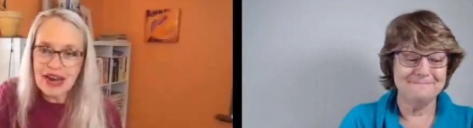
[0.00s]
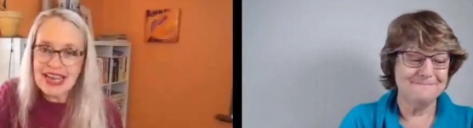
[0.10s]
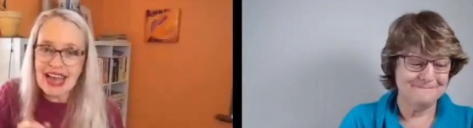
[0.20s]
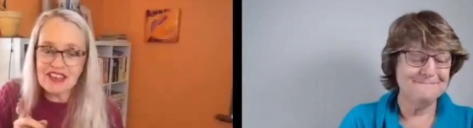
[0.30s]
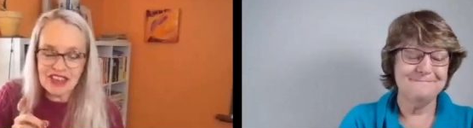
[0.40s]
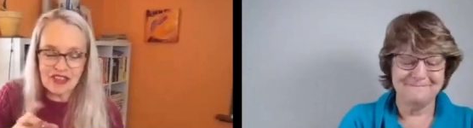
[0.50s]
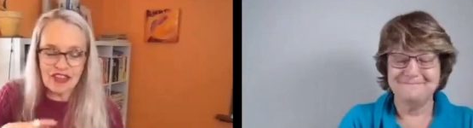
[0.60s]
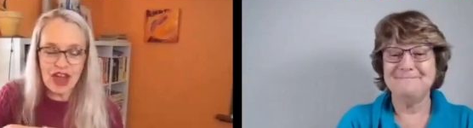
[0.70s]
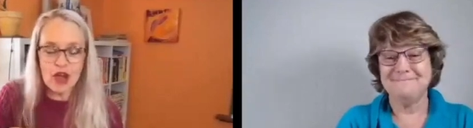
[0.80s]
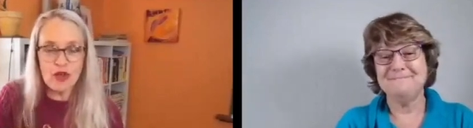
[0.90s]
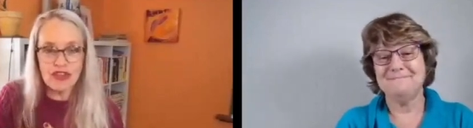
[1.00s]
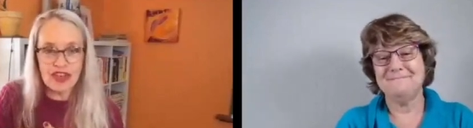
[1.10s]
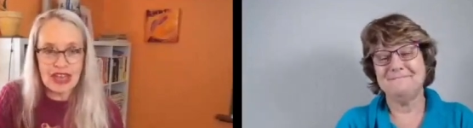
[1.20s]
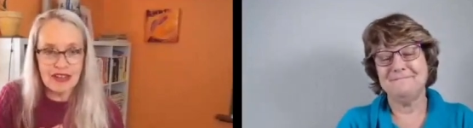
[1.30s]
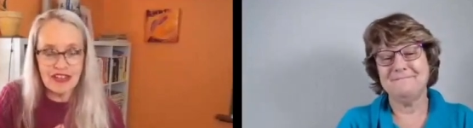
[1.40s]
Speaker 1: but I guess it's those
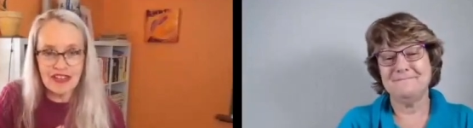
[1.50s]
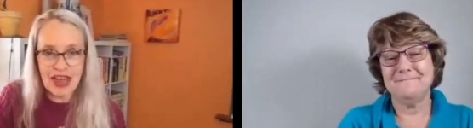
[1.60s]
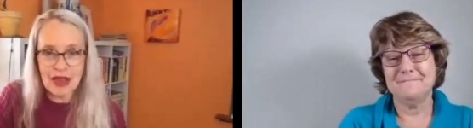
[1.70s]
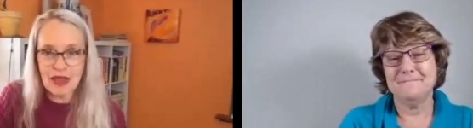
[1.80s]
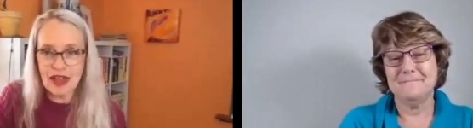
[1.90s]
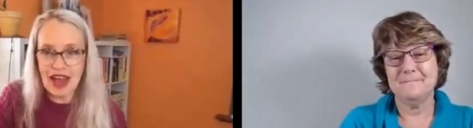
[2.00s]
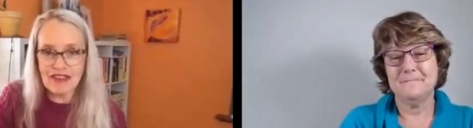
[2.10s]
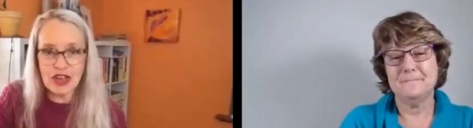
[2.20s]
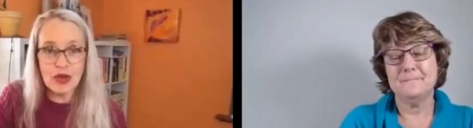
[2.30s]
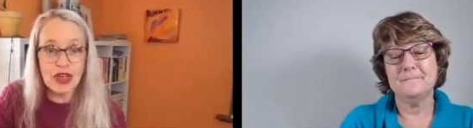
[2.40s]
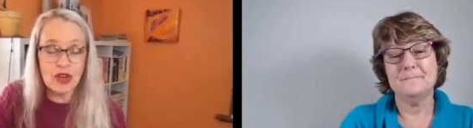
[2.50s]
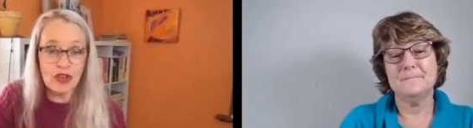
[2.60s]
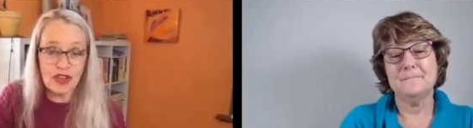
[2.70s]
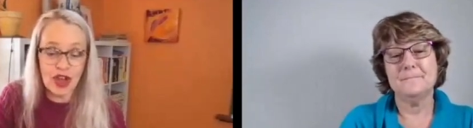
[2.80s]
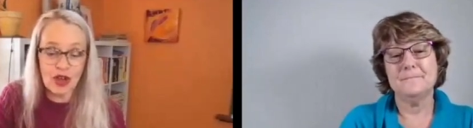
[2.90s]
skills then that have you
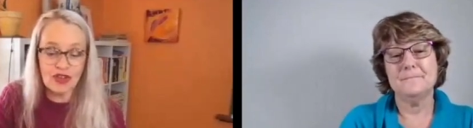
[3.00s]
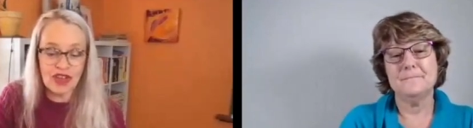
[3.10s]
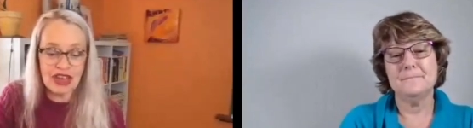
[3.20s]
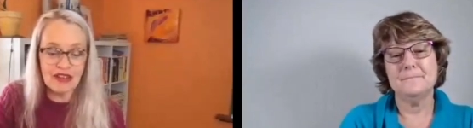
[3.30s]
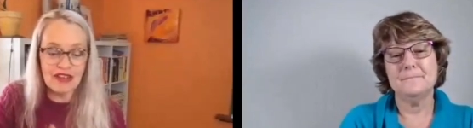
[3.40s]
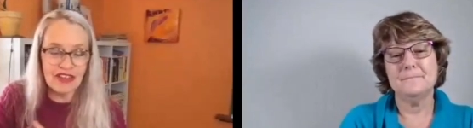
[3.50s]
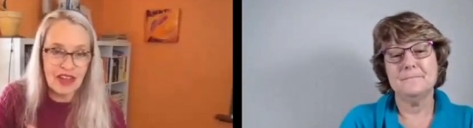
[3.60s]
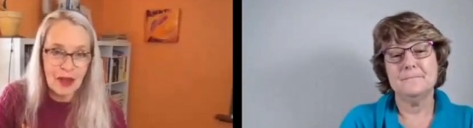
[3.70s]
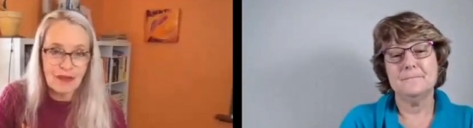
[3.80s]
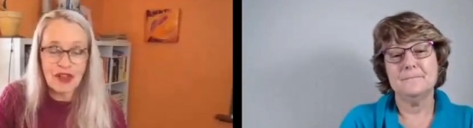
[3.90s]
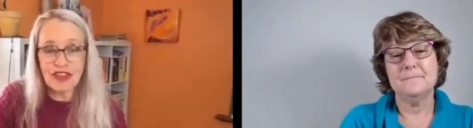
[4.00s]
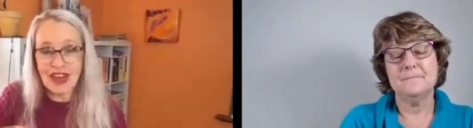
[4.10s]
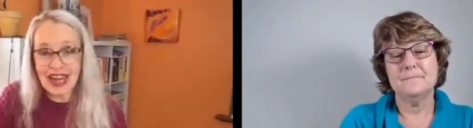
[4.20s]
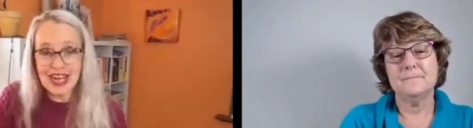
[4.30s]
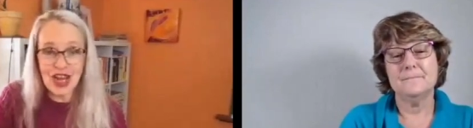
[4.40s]
used those skills because
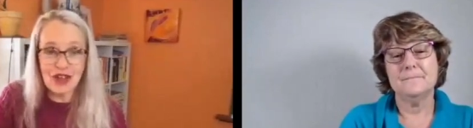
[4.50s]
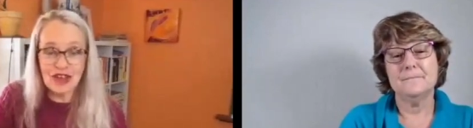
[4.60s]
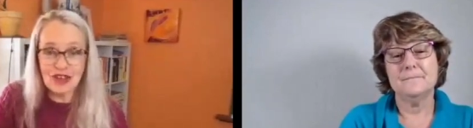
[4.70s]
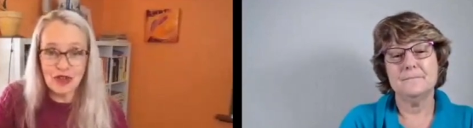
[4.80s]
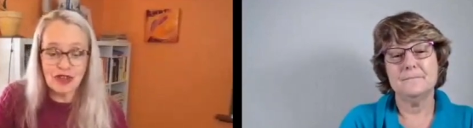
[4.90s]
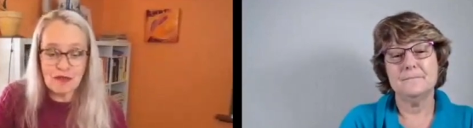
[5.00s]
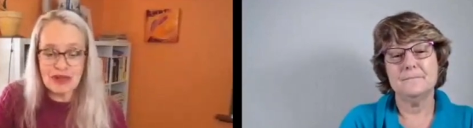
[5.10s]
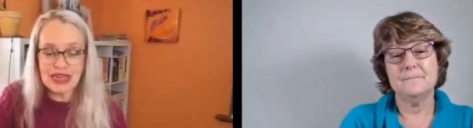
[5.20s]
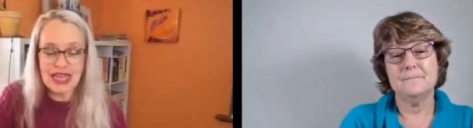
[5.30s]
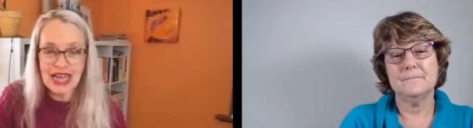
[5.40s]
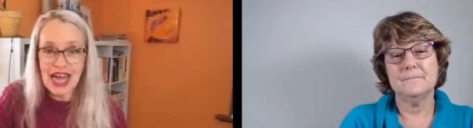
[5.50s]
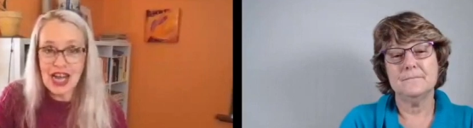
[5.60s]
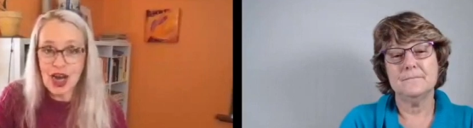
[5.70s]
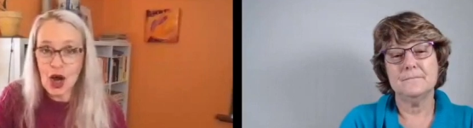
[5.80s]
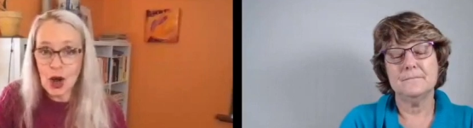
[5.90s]
I, I know that you've also built
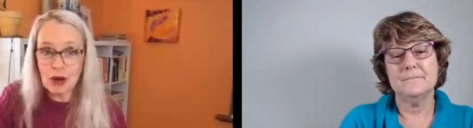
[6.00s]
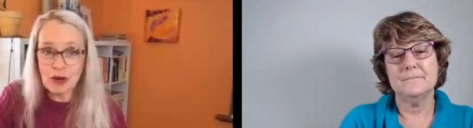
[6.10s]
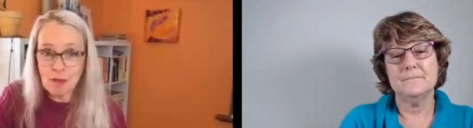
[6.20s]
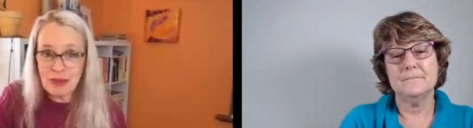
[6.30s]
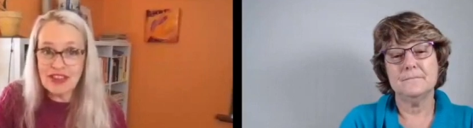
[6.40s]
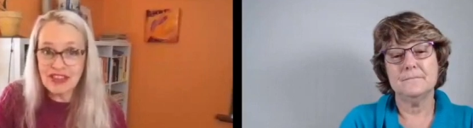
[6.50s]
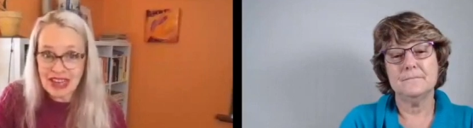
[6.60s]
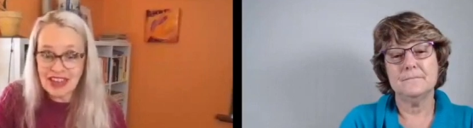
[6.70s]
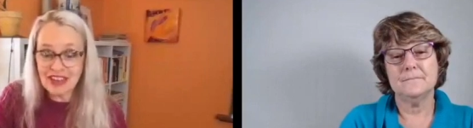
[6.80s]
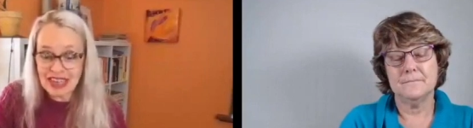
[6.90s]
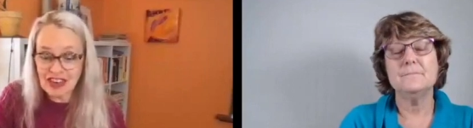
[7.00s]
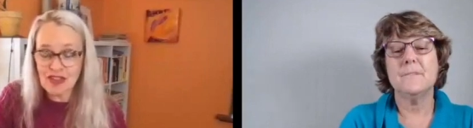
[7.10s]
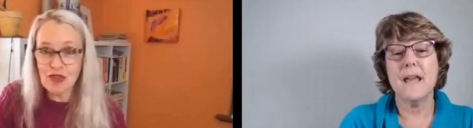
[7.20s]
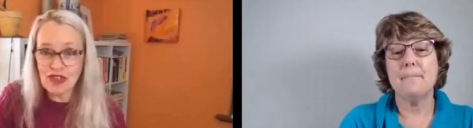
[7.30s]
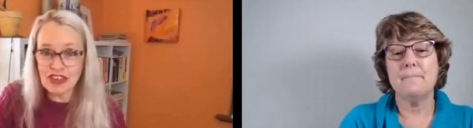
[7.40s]
an art business, a
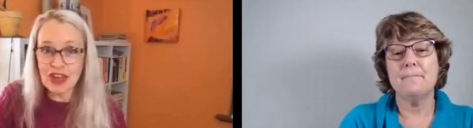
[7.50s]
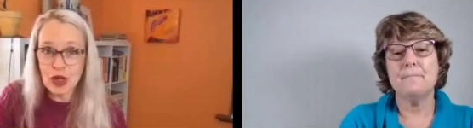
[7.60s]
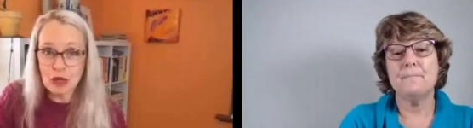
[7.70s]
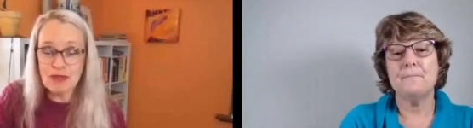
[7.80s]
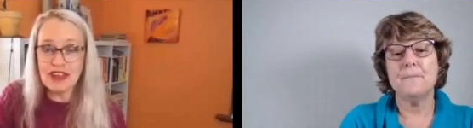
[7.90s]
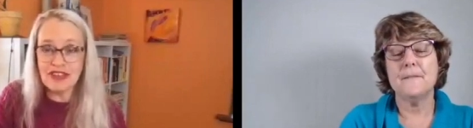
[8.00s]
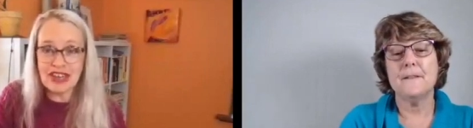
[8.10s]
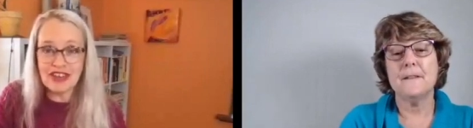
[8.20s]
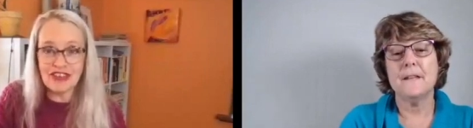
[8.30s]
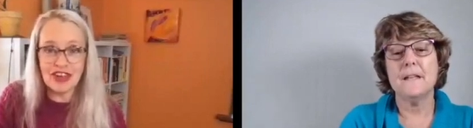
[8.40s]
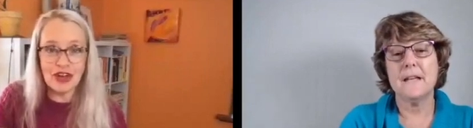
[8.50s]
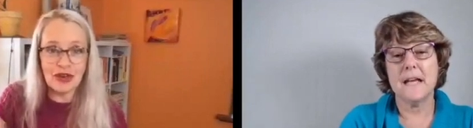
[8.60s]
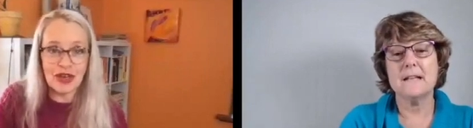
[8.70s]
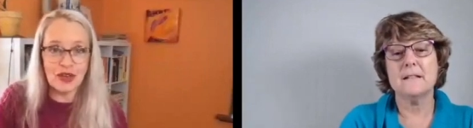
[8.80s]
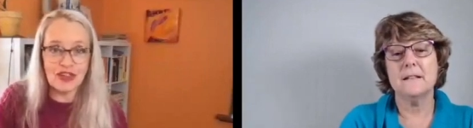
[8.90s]
literal yeah. physical business. Did you
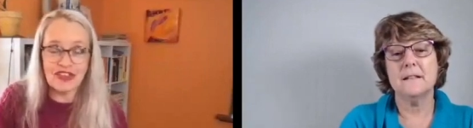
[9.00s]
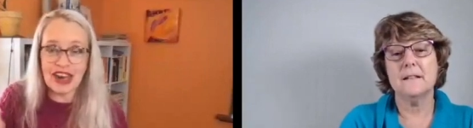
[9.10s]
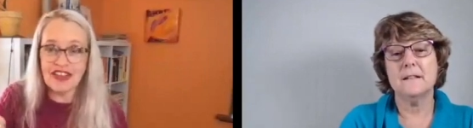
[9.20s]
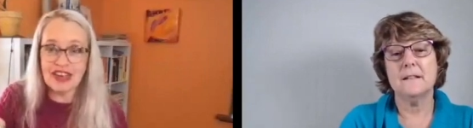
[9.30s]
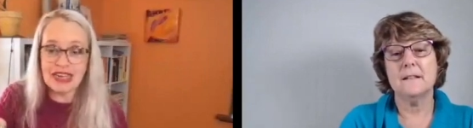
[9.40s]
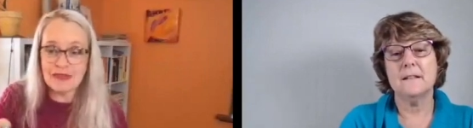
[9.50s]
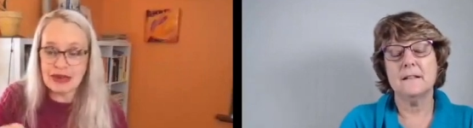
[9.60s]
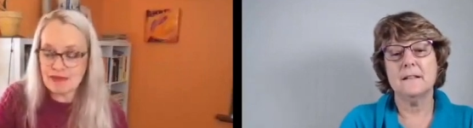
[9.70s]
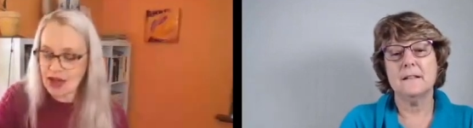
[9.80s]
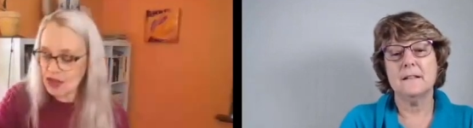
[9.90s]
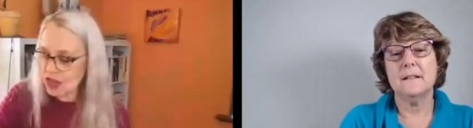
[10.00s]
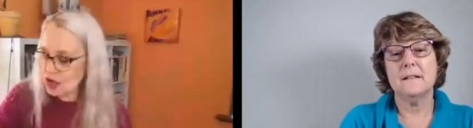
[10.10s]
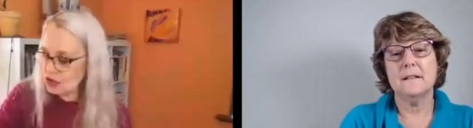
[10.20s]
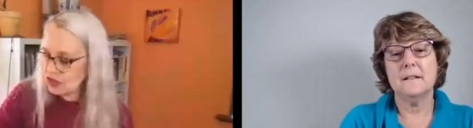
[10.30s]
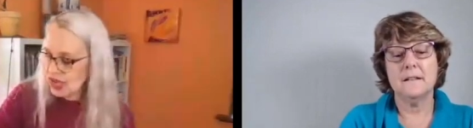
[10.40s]
yeah. use? So tell us a little bit about
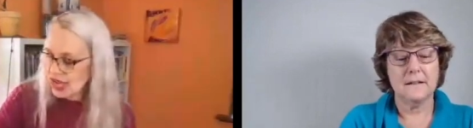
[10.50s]
those,